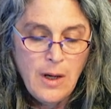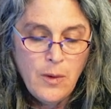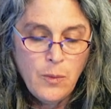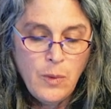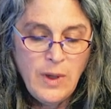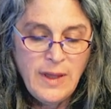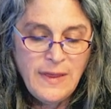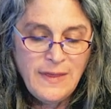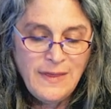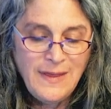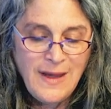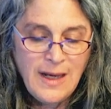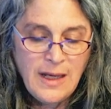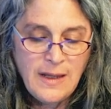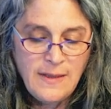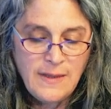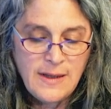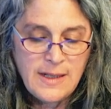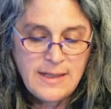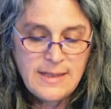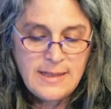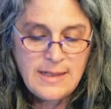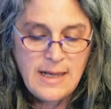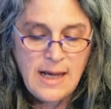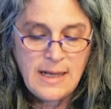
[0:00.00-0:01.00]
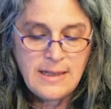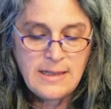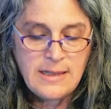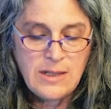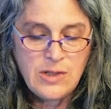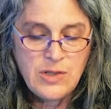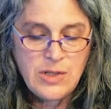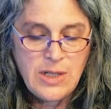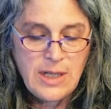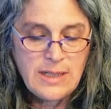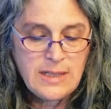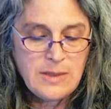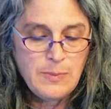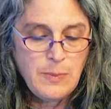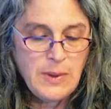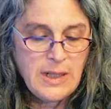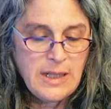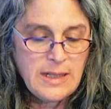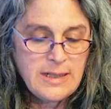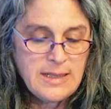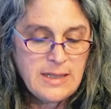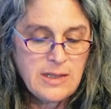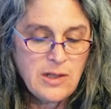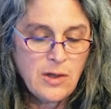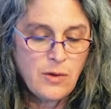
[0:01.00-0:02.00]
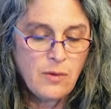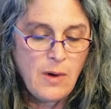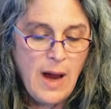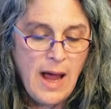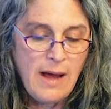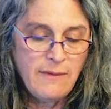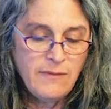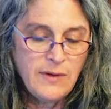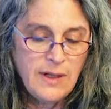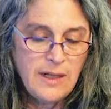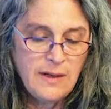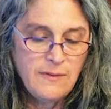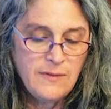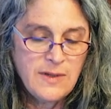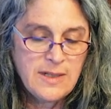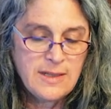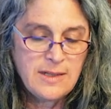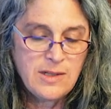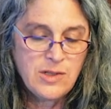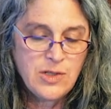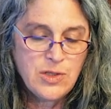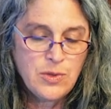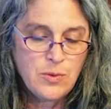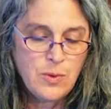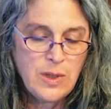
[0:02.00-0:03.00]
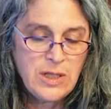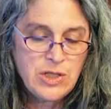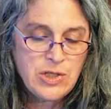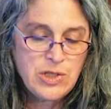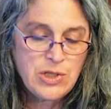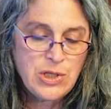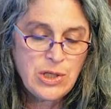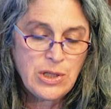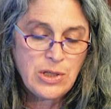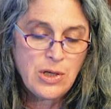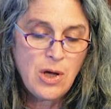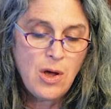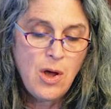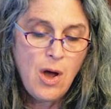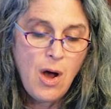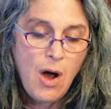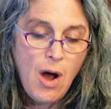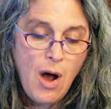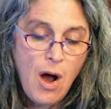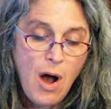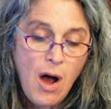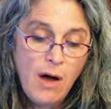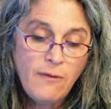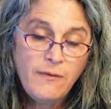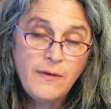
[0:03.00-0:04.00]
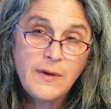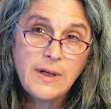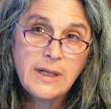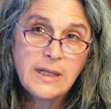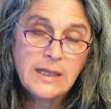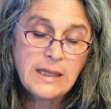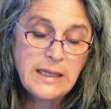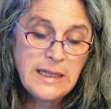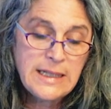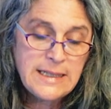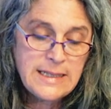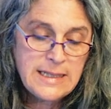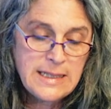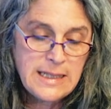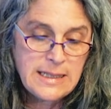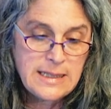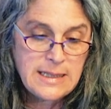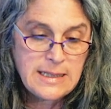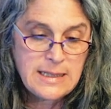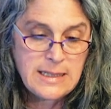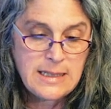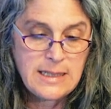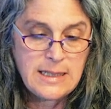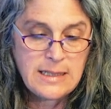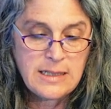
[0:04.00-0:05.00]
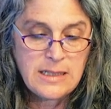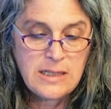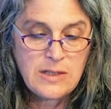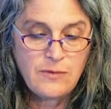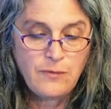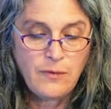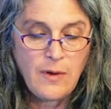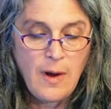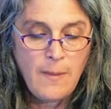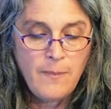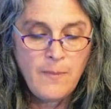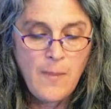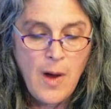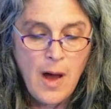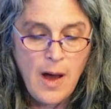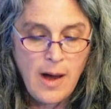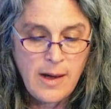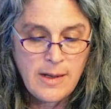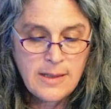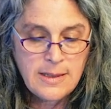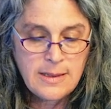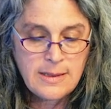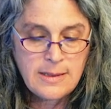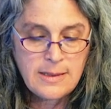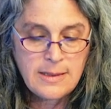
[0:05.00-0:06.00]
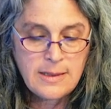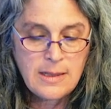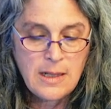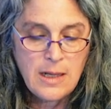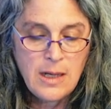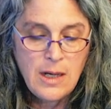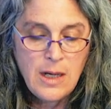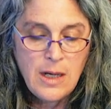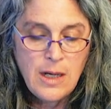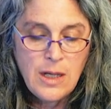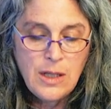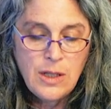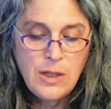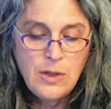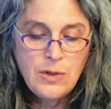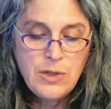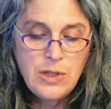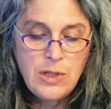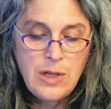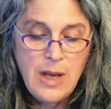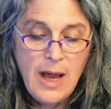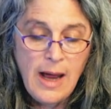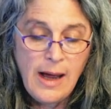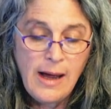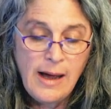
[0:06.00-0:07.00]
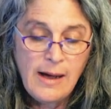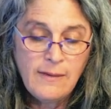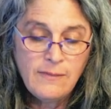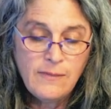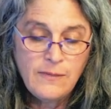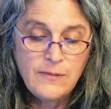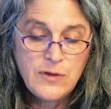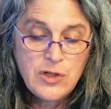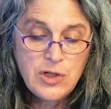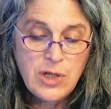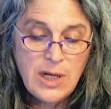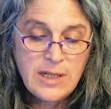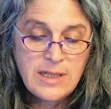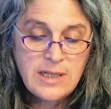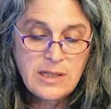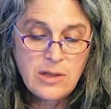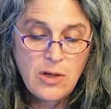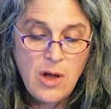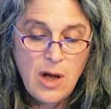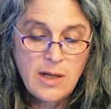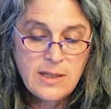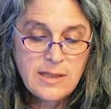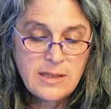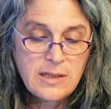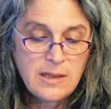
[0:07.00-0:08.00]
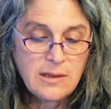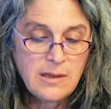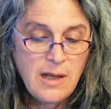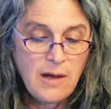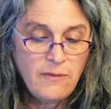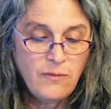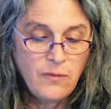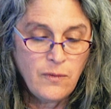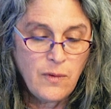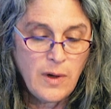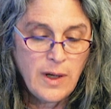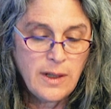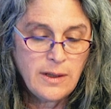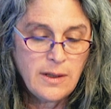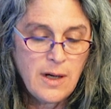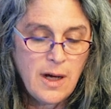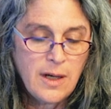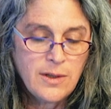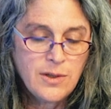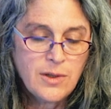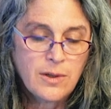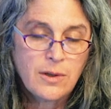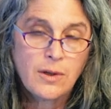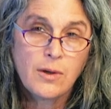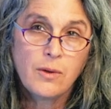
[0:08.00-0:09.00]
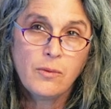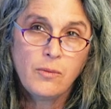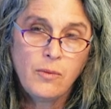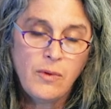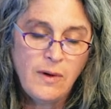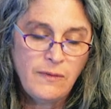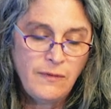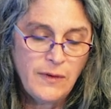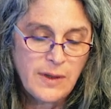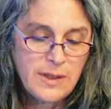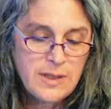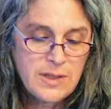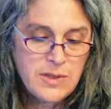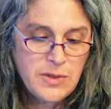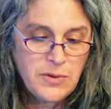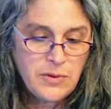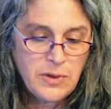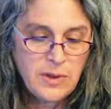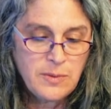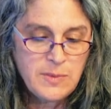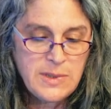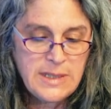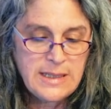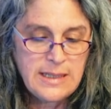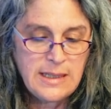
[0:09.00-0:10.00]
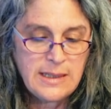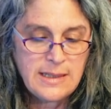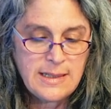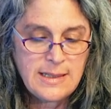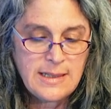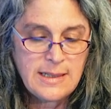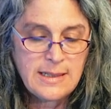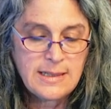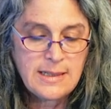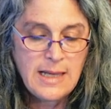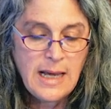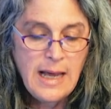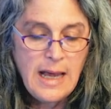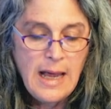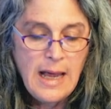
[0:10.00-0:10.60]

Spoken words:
We think this, I suggest, because the gravity of the situation often elicits this from us. You have just lost a loved one under horrific circumstances